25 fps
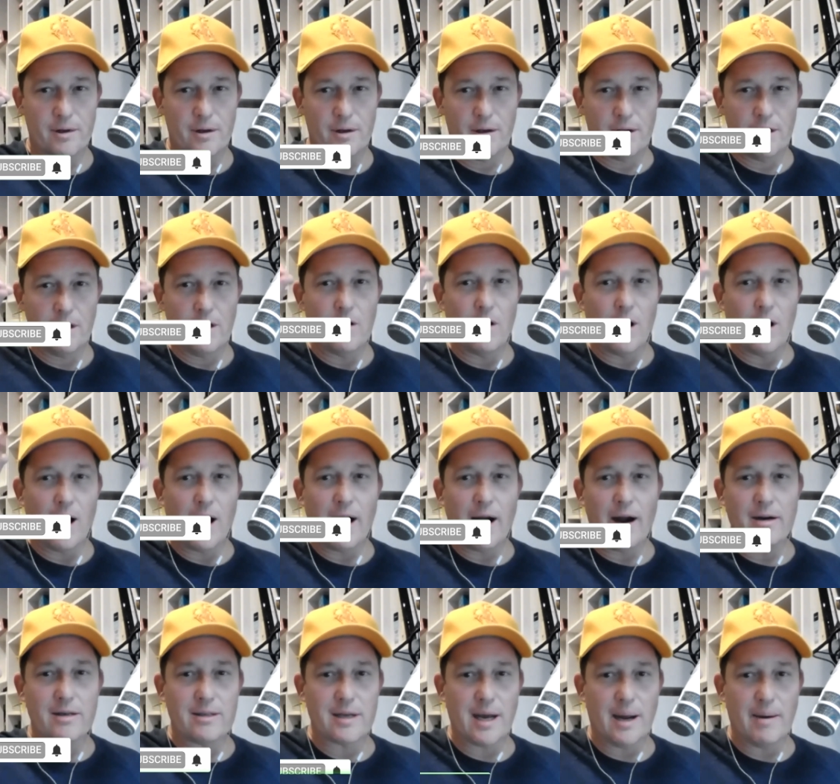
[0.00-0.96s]
you know, a
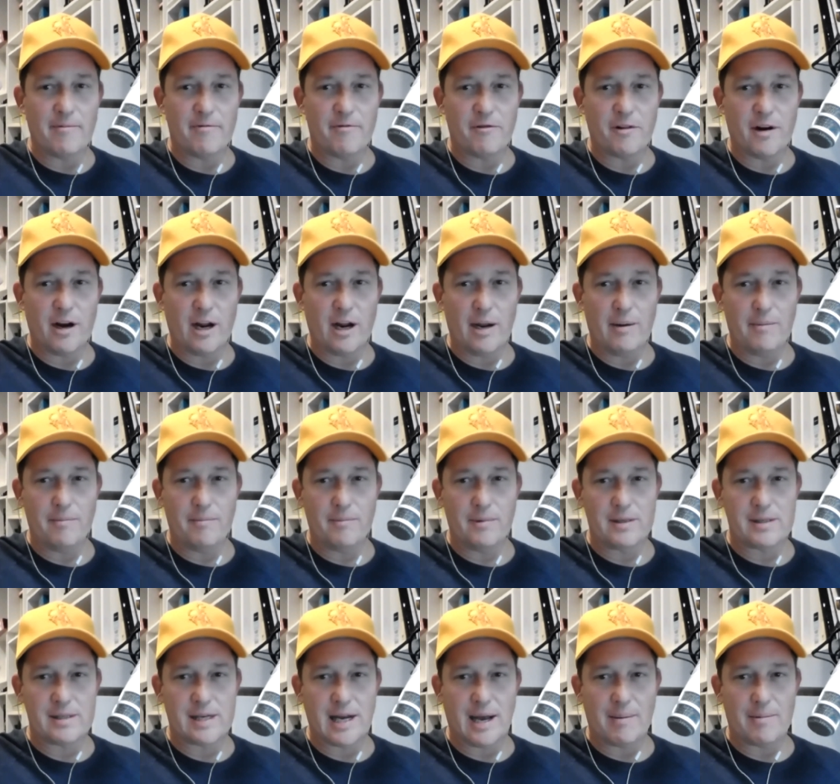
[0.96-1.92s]
higher time frame,
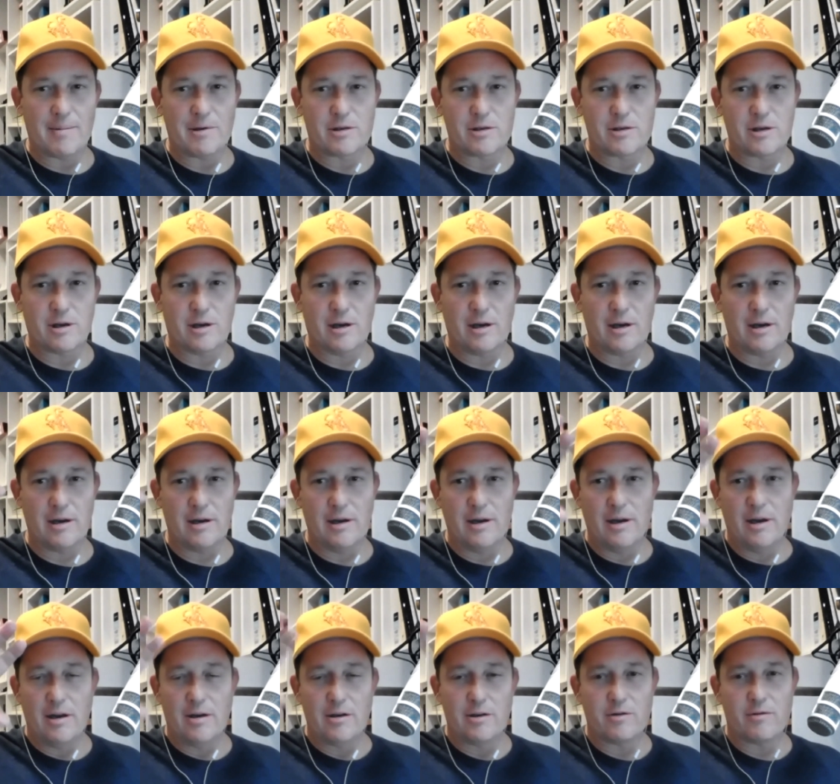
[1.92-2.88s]
establish a
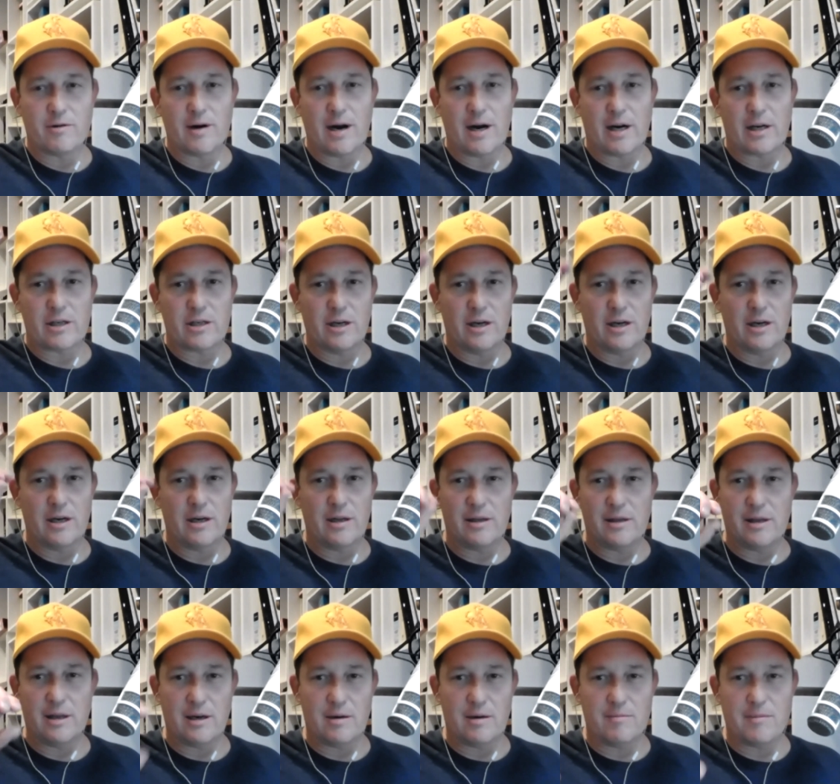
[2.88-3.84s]
direction,
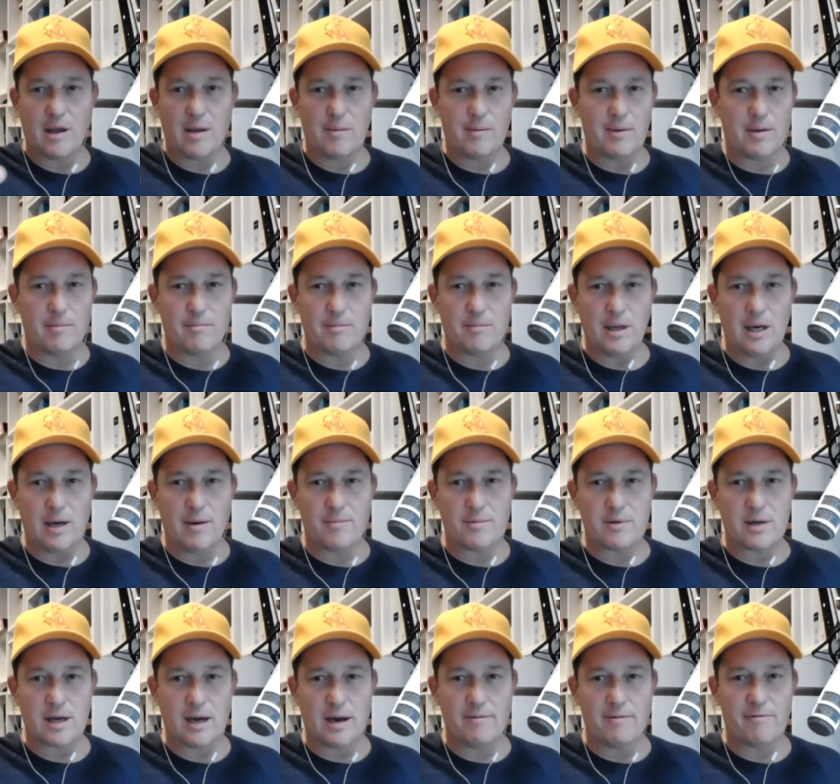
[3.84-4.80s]
and then maybe a medium
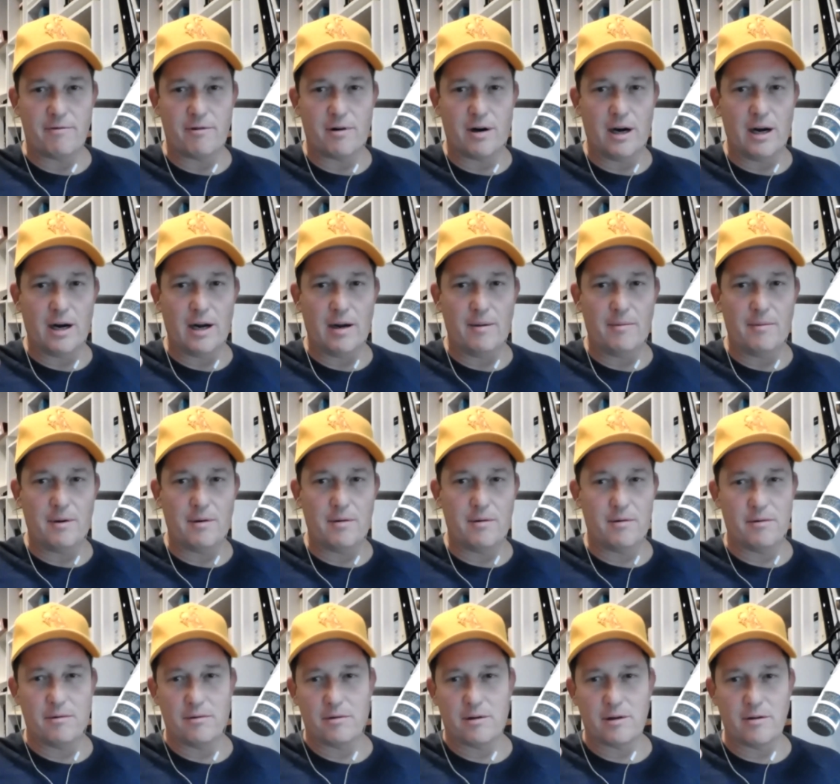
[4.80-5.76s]
time frame
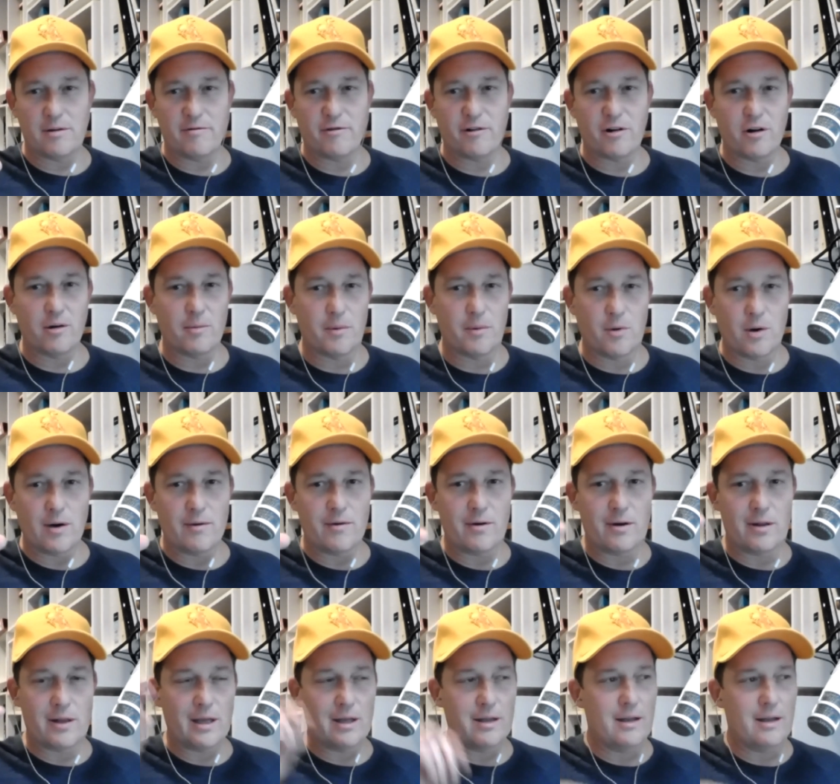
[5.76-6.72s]
and confirm or whatever.
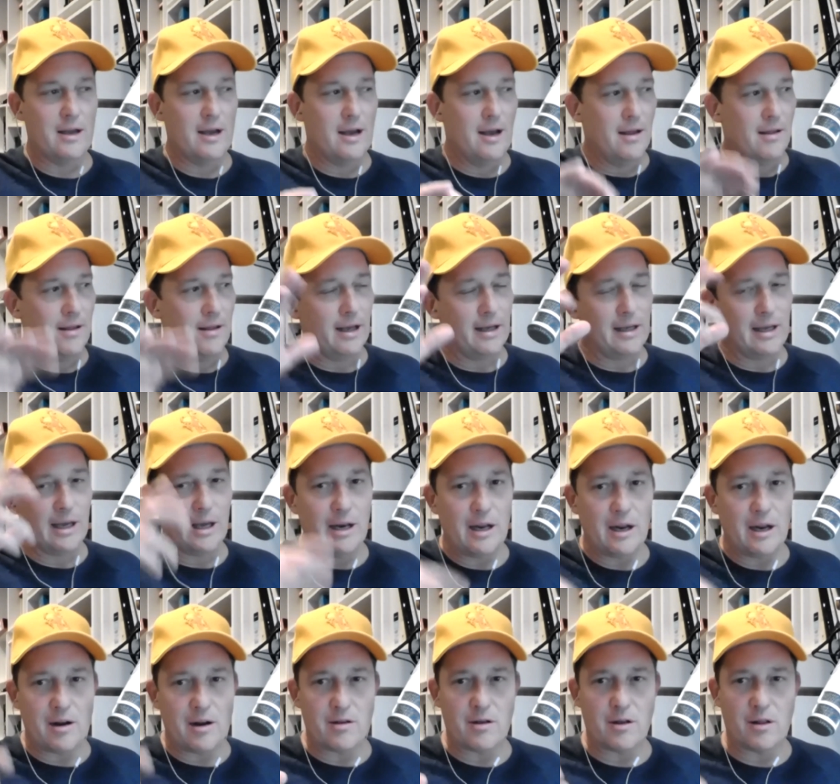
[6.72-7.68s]
And then they get
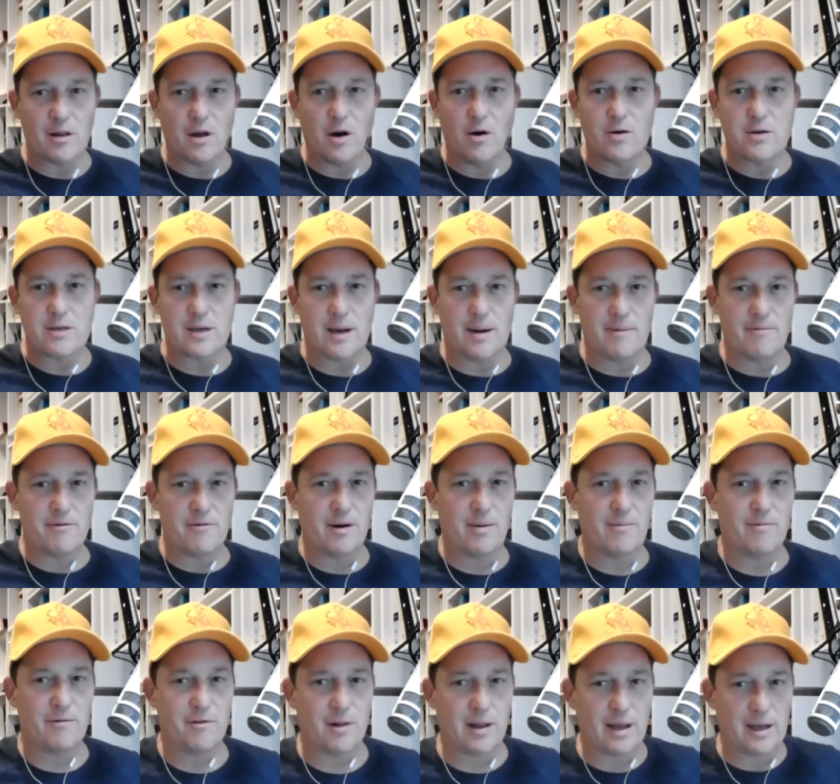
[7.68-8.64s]
in on the lower time
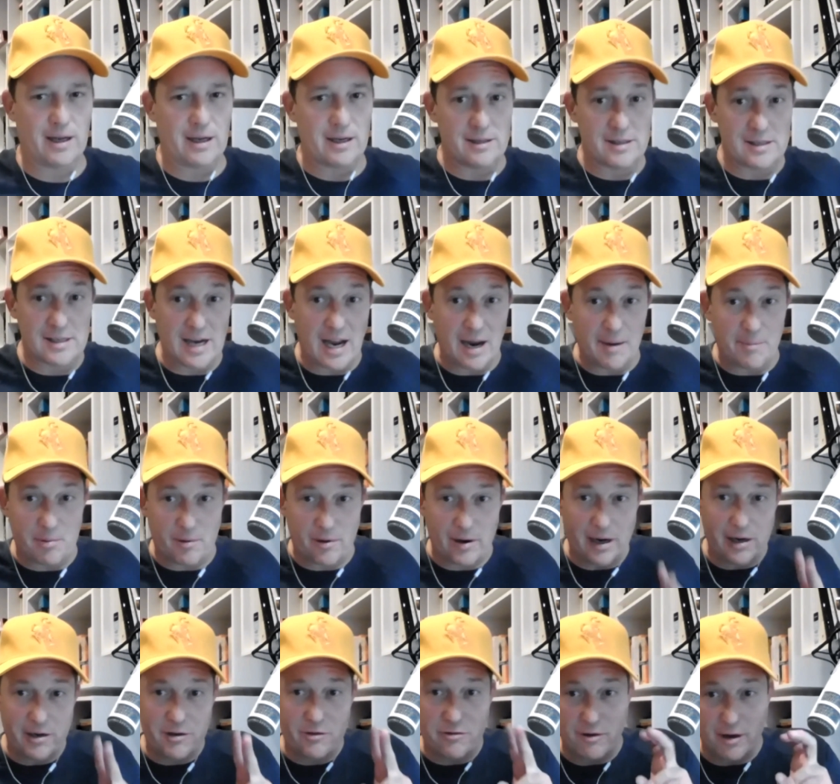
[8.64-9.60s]
frame for like a sniper
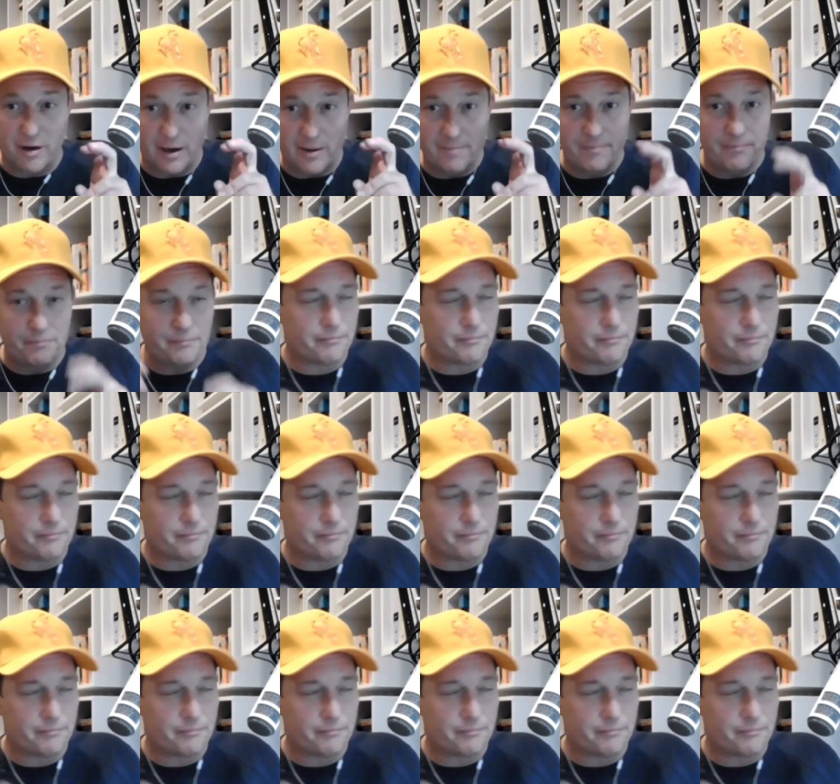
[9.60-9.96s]
entry.